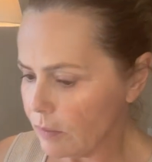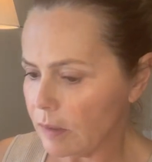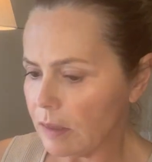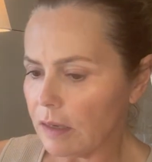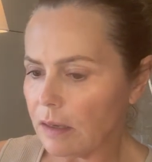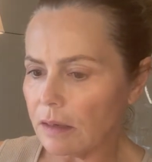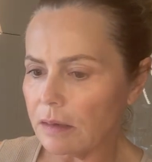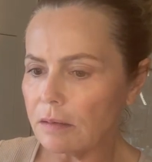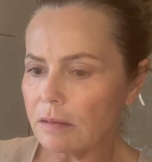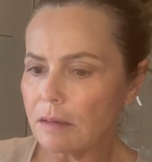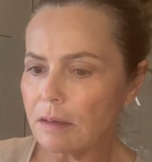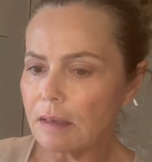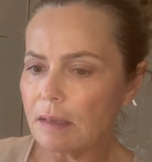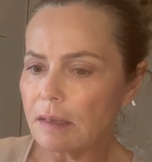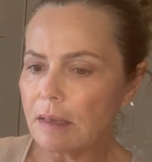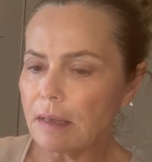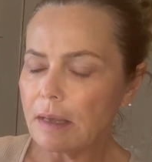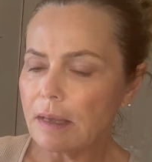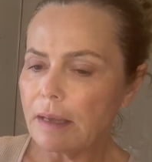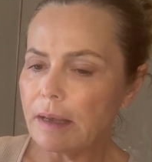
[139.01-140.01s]
we
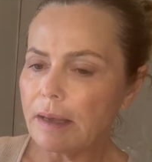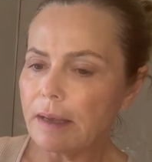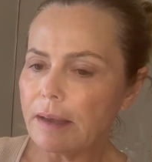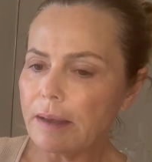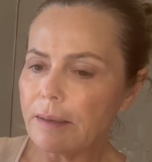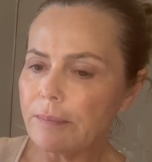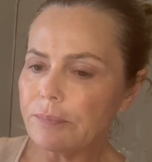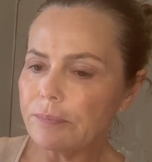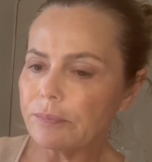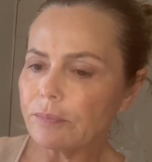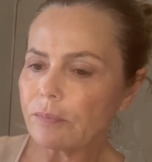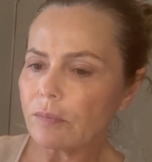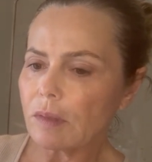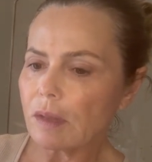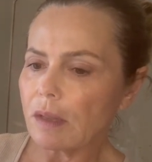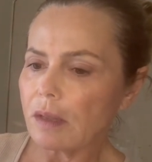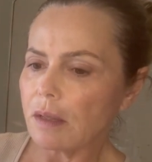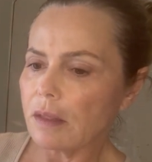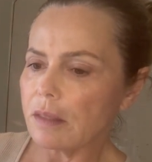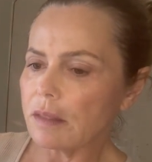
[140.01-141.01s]
go.
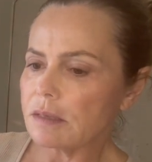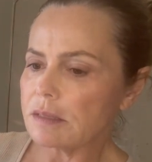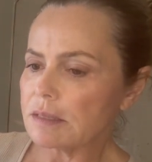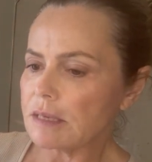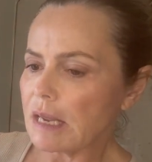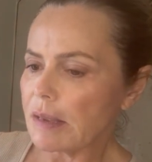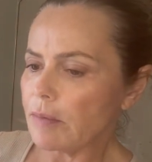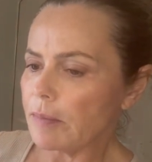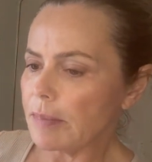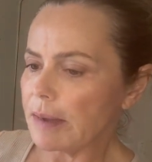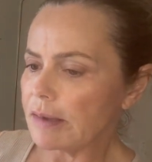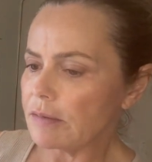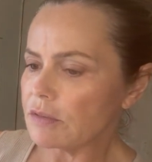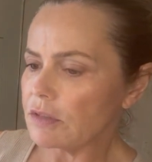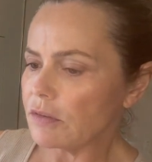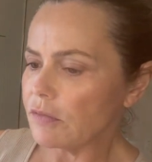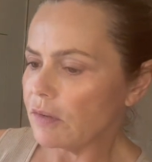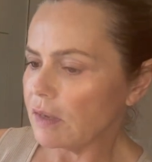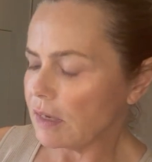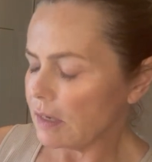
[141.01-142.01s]
The same
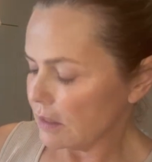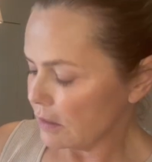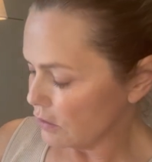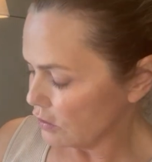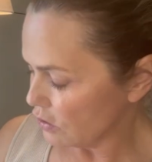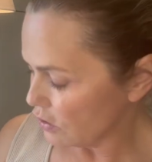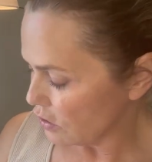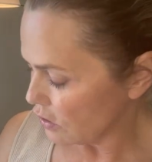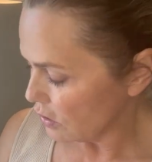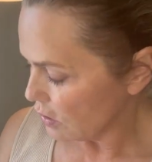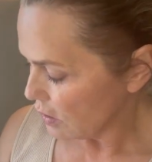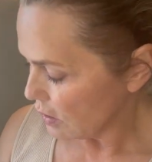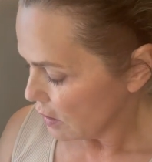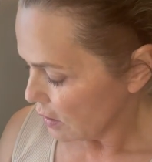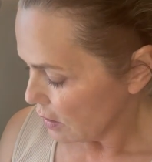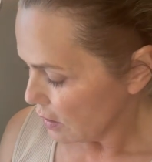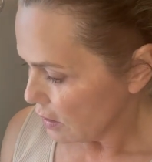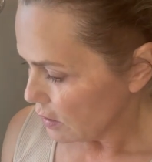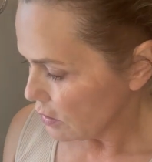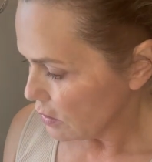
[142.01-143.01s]
amount of each
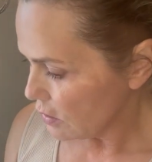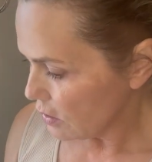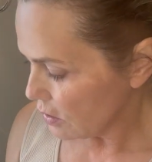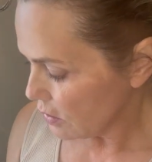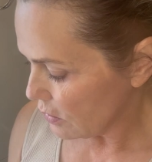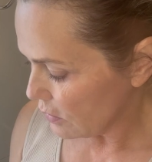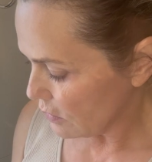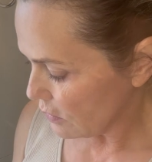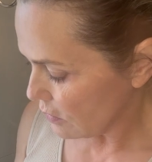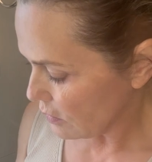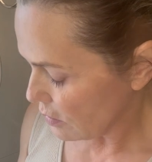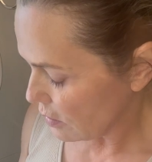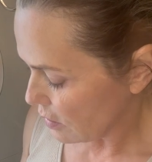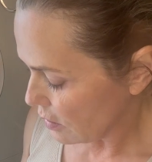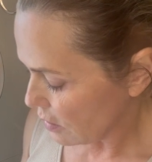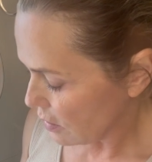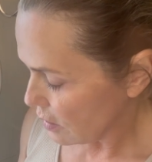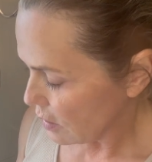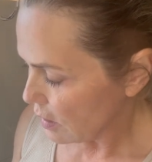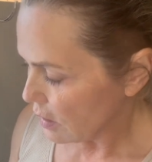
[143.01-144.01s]
to
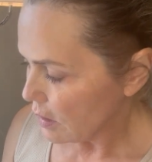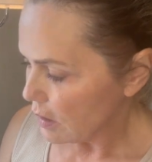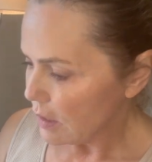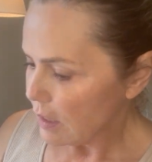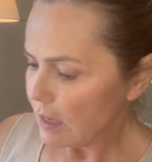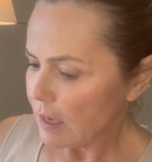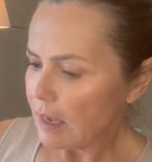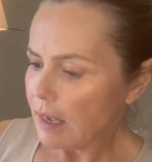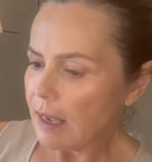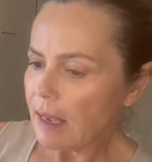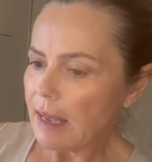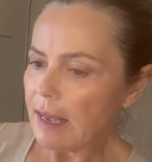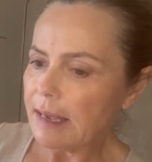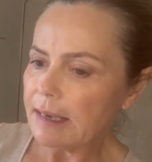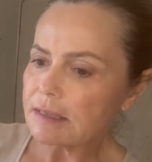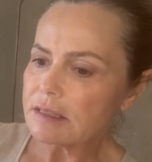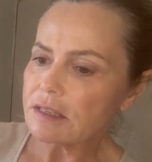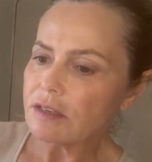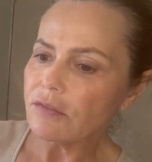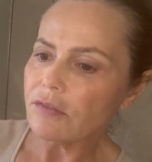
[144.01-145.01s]

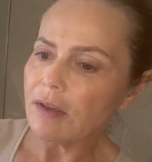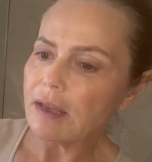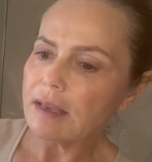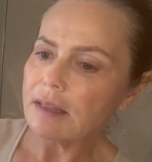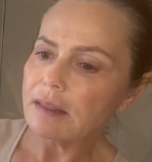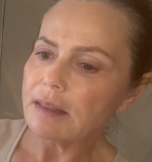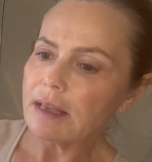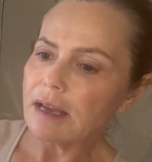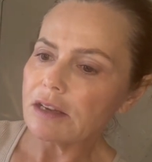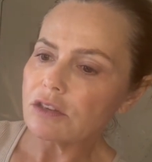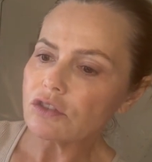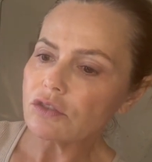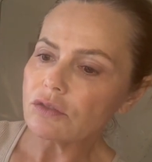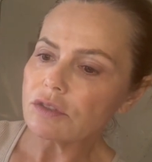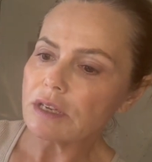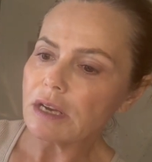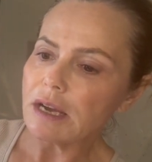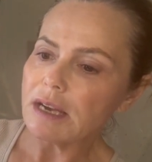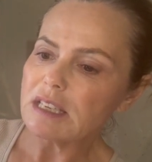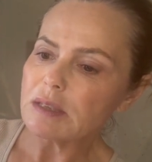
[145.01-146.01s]
activate the actual
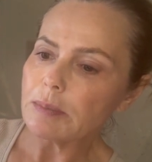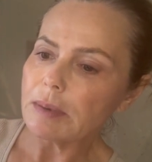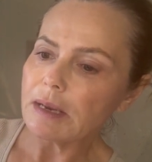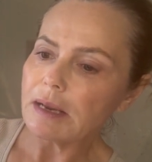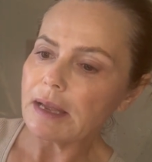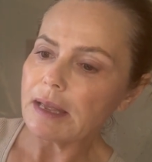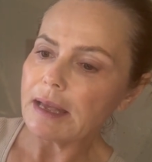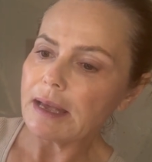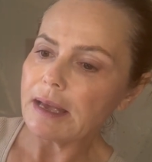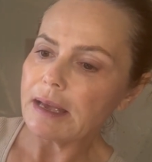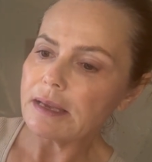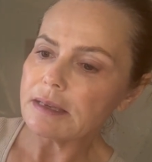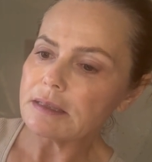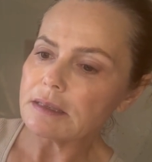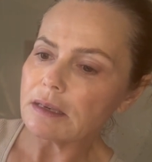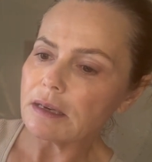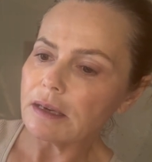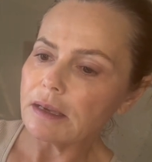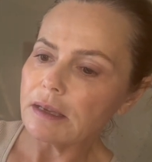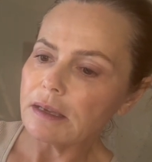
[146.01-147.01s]
dye. It's a bit like hair
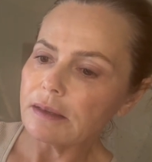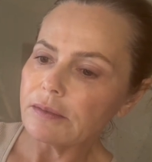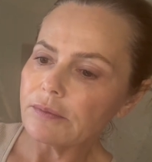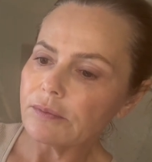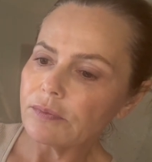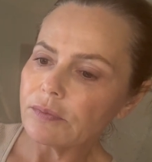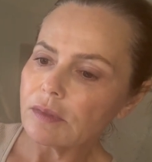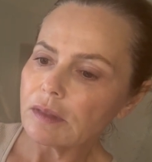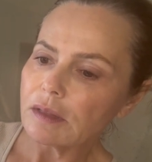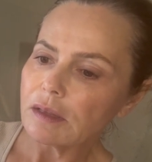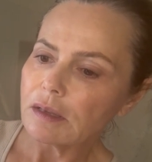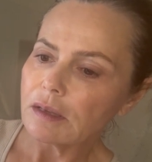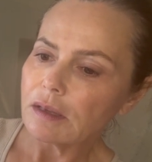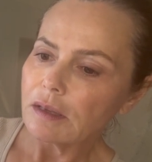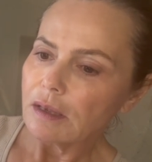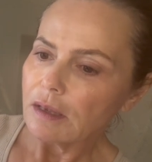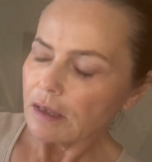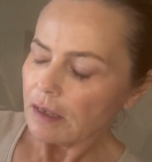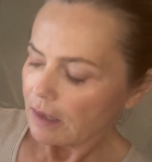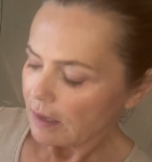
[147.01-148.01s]
dye,
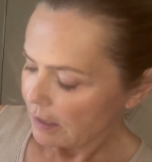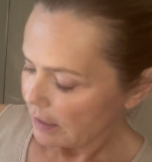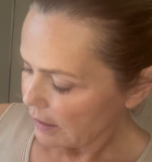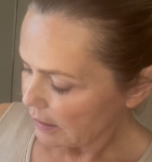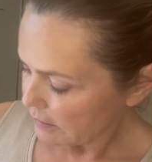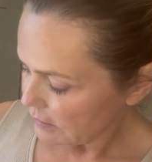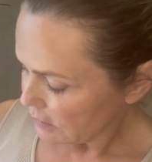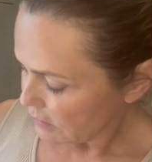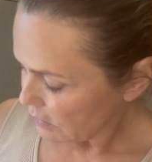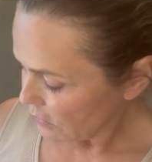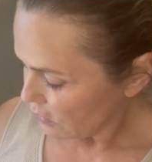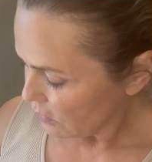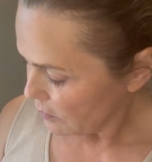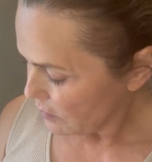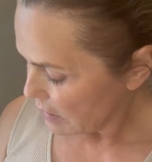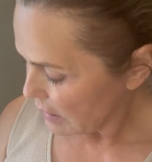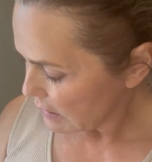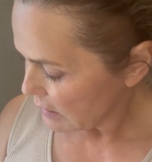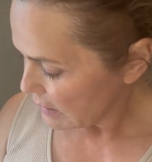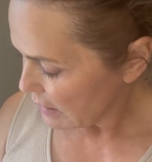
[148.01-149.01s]
and so you mix